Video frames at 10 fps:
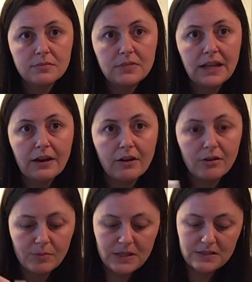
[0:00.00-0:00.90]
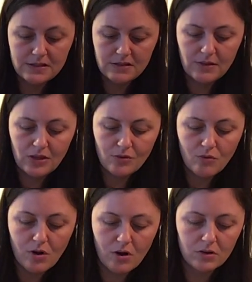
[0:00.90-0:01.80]
narrow pieces to make the
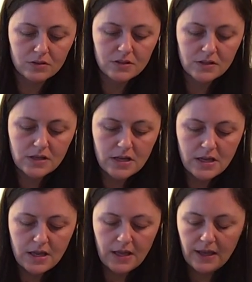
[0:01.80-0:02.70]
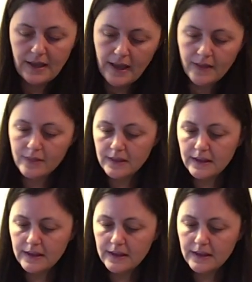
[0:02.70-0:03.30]
walls, and